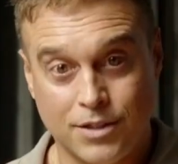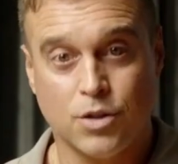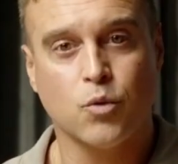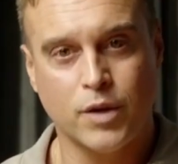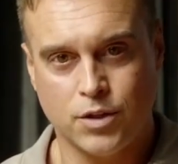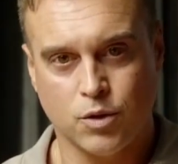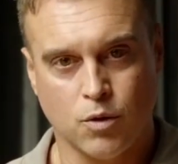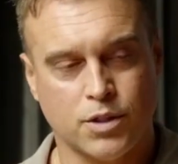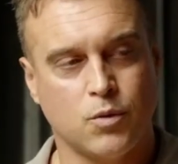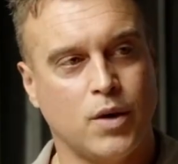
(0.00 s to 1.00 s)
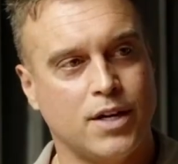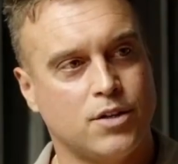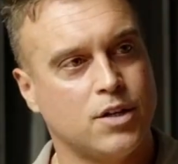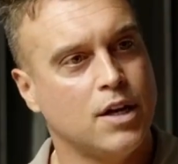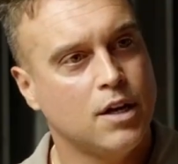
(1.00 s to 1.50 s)
is the resource in
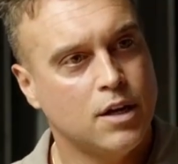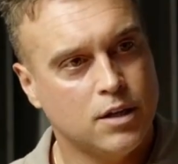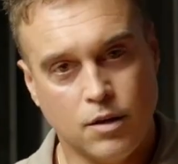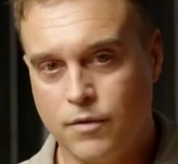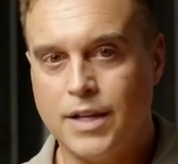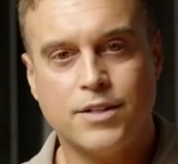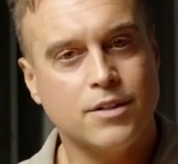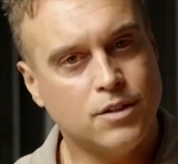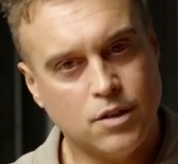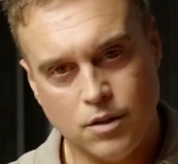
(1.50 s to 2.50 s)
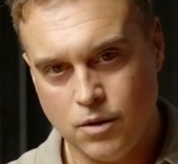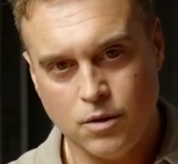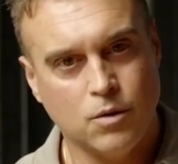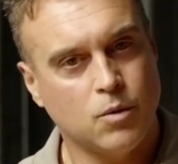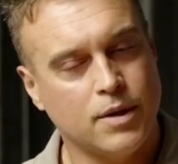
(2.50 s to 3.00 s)
which you've listened
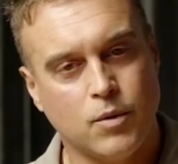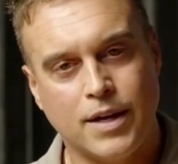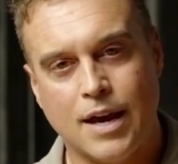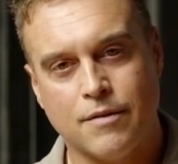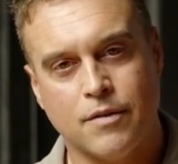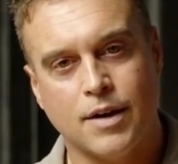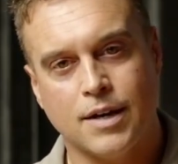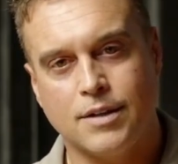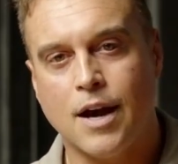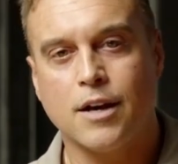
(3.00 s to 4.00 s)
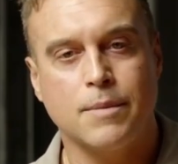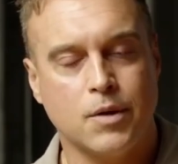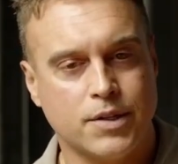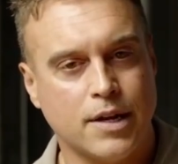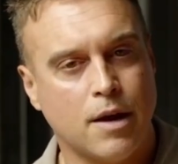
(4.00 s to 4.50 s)
to. We have a
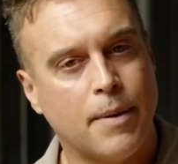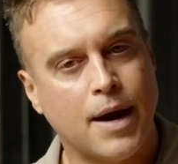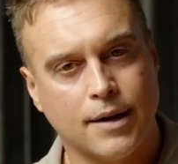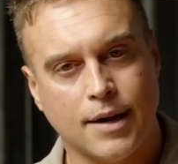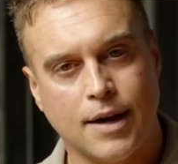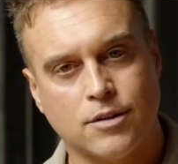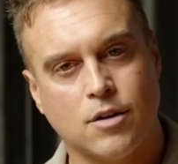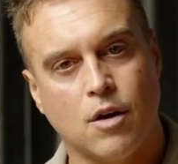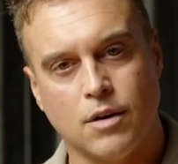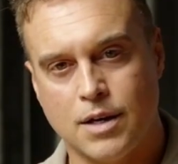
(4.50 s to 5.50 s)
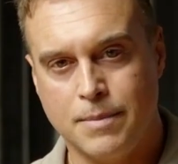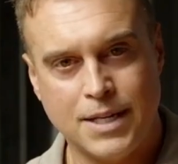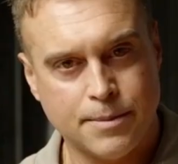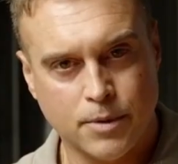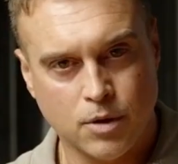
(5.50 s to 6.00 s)
documentary style podcast called
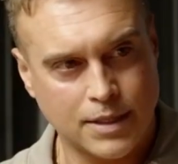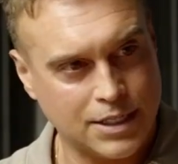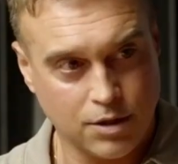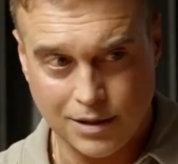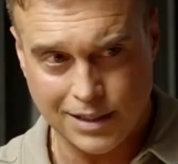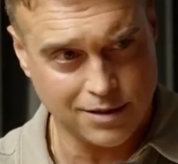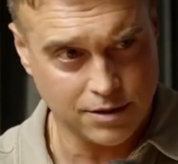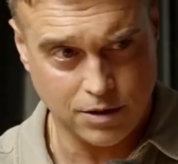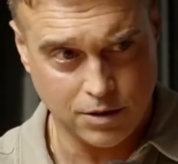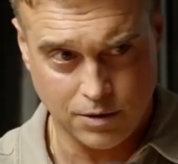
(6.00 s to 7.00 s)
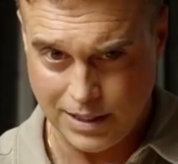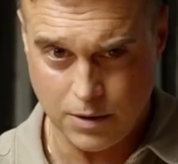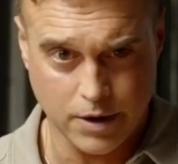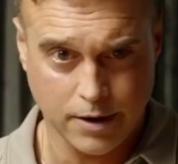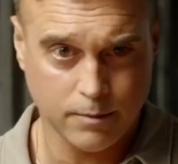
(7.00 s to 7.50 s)
Unmentionable that you can listen to
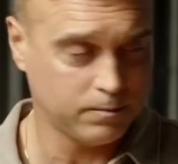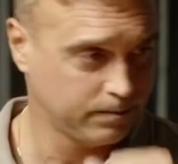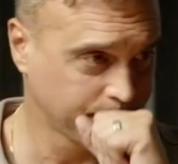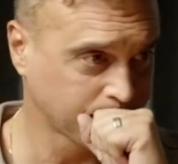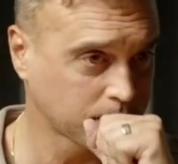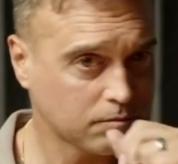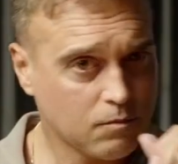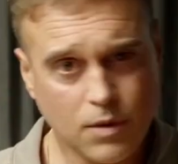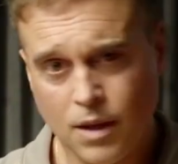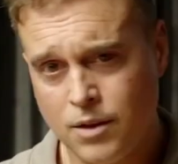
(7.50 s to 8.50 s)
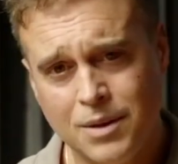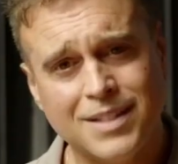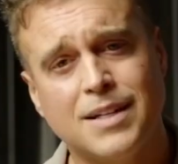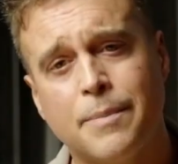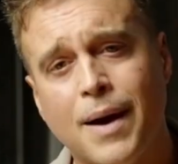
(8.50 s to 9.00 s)
anywhere you
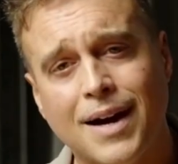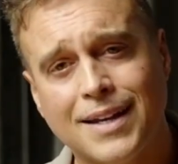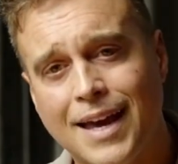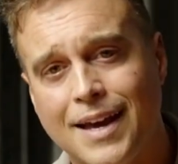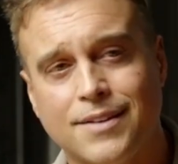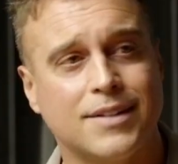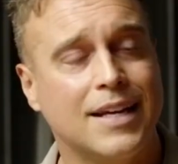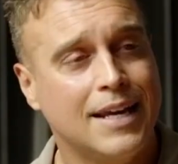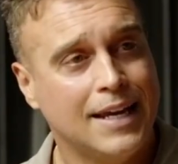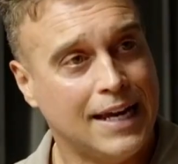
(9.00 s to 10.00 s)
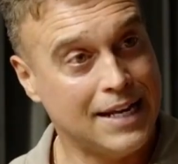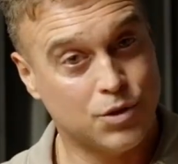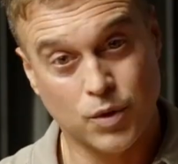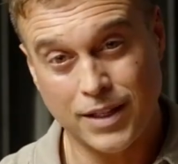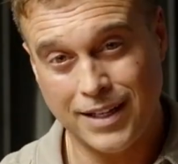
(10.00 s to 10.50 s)
listen to podcasts, and
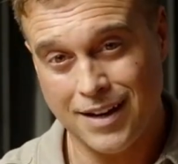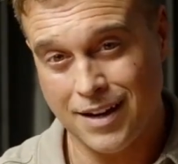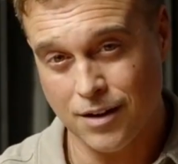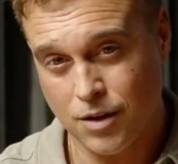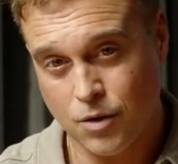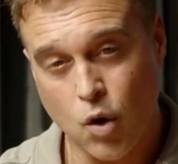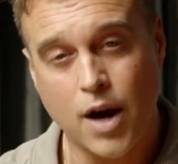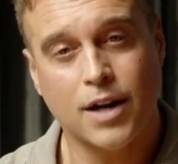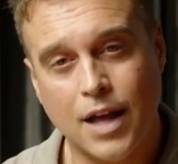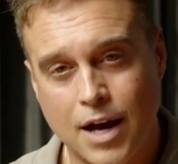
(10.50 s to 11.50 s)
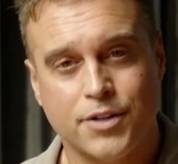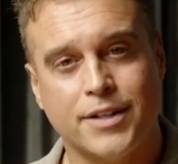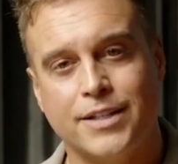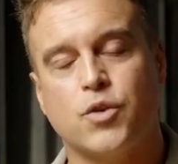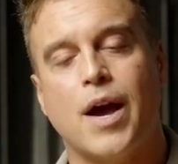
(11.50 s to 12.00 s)
it's really
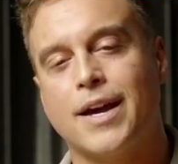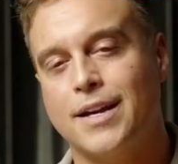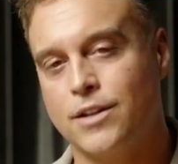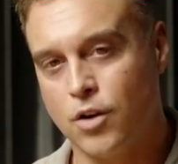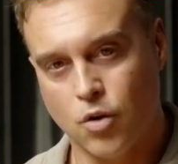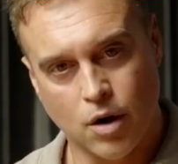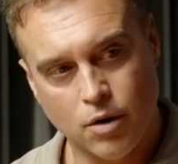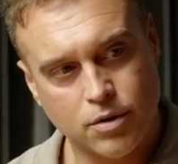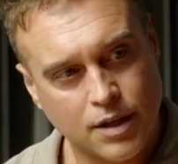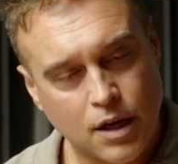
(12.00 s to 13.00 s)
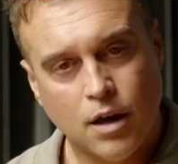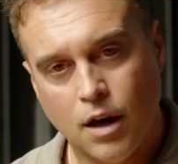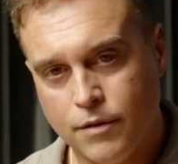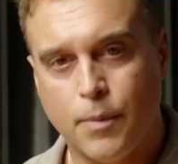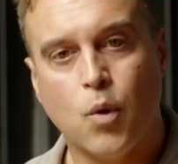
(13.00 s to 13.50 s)
chronologically tracking the growth
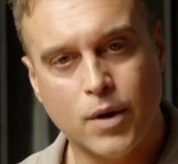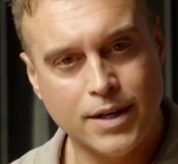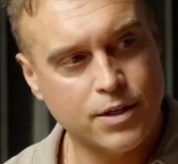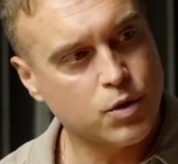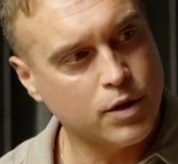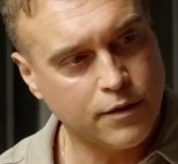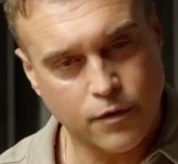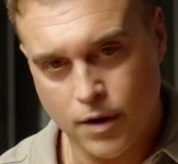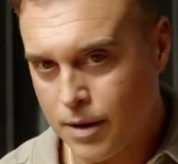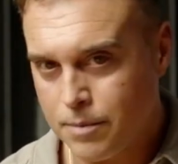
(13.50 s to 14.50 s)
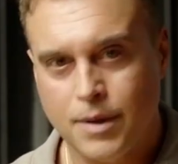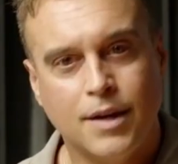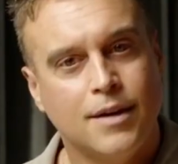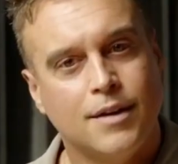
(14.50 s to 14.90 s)
of the porn industry from